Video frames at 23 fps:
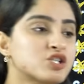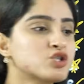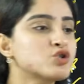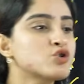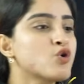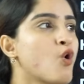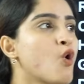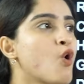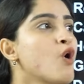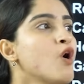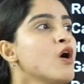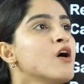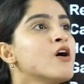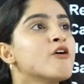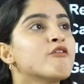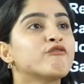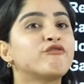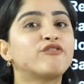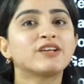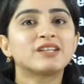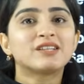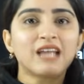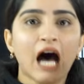know
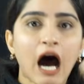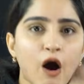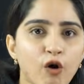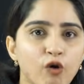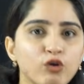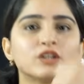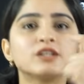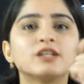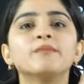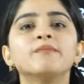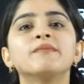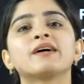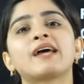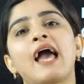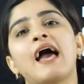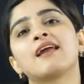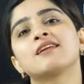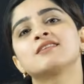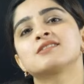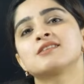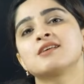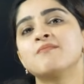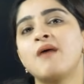without the
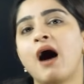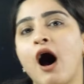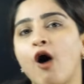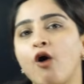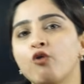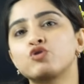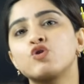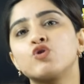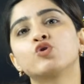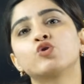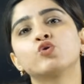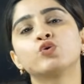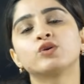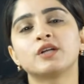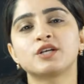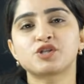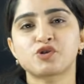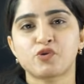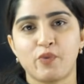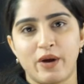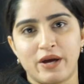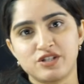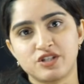mechanism how to do this
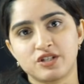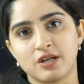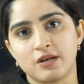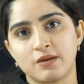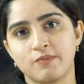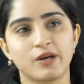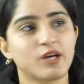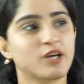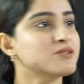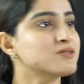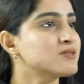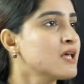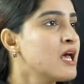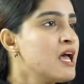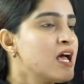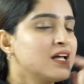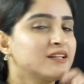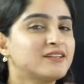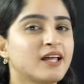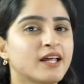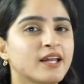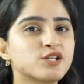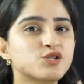question, because
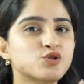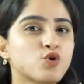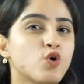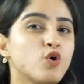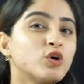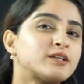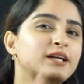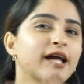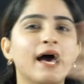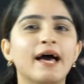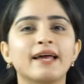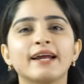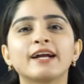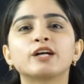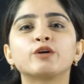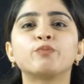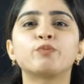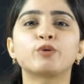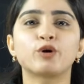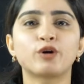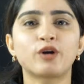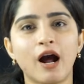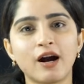there is no direct
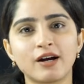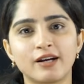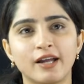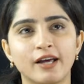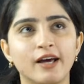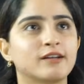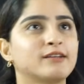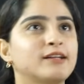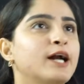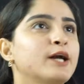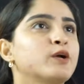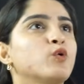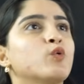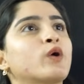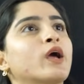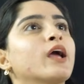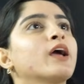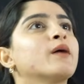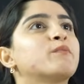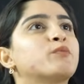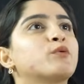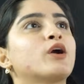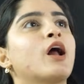product here that,
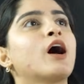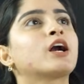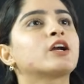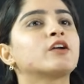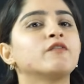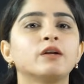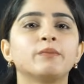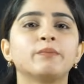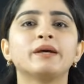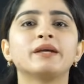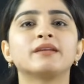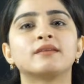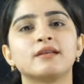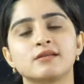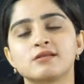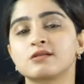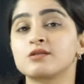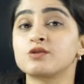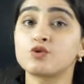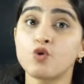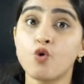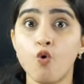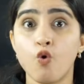okay, product will be this.
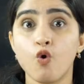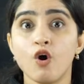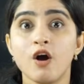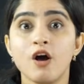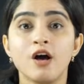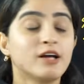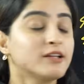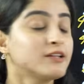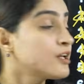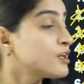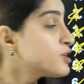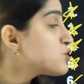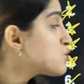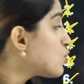No, there is